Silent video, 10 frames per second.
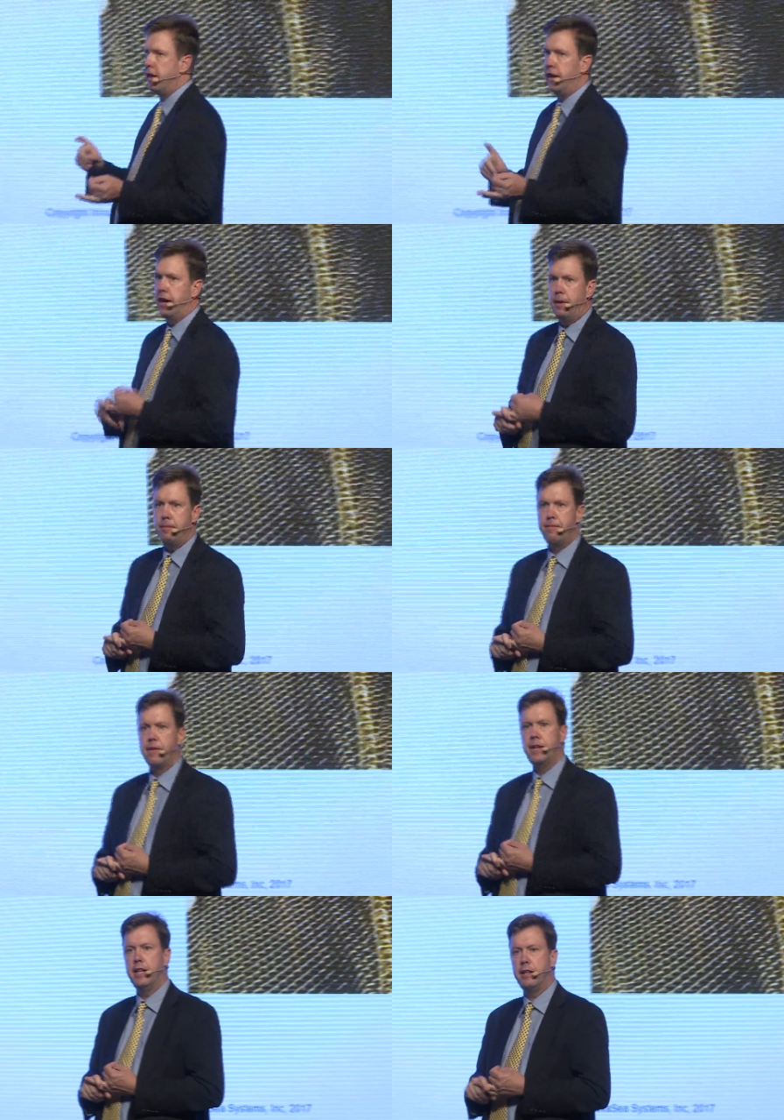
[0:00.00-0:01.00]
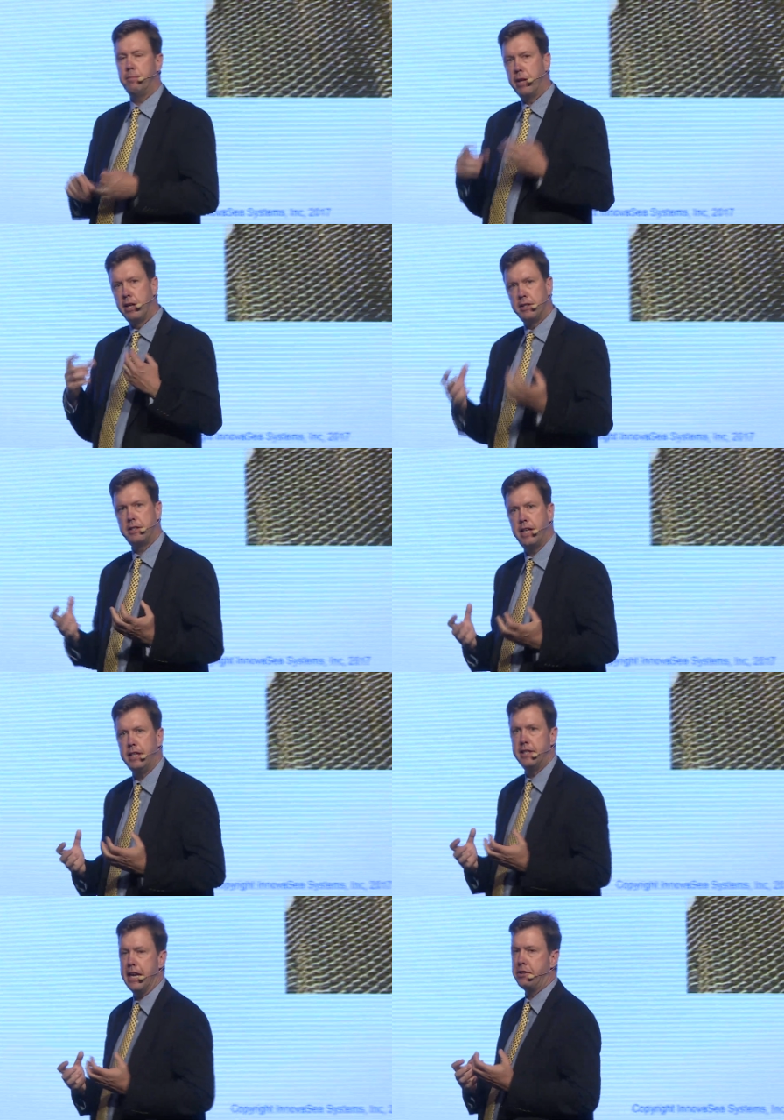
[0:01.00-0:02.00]
Um, it, because it
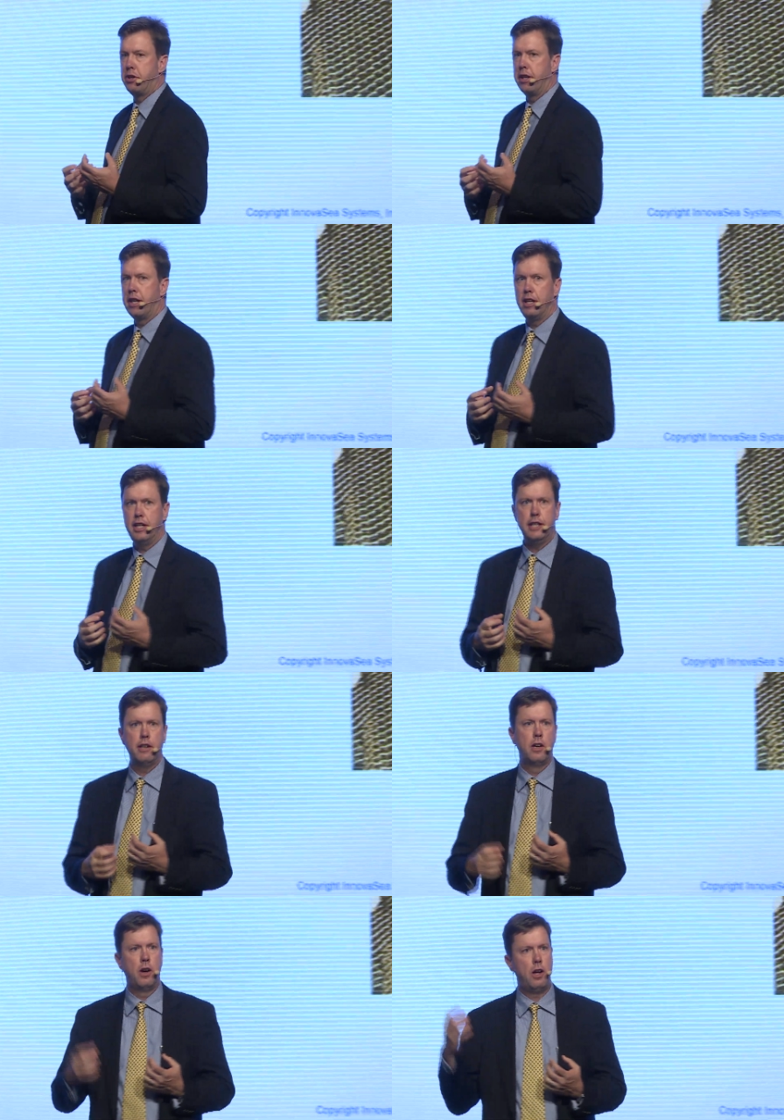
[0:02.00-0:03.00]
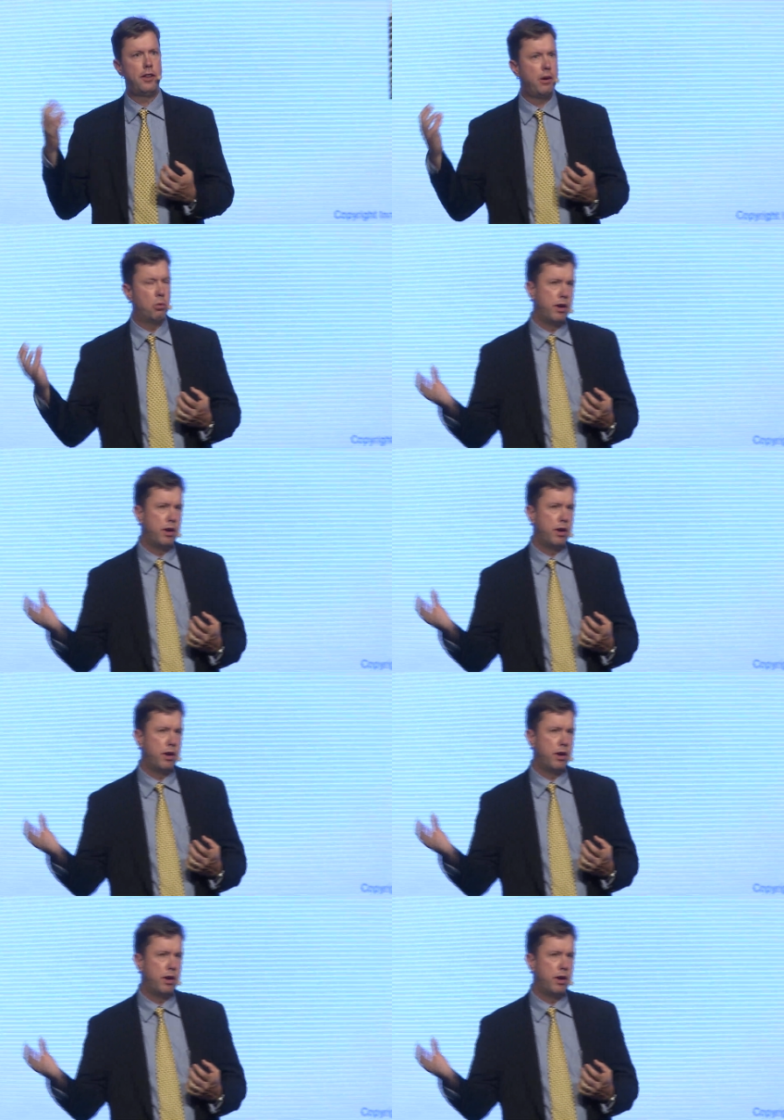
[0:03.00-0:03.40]
stays naturally clean, all that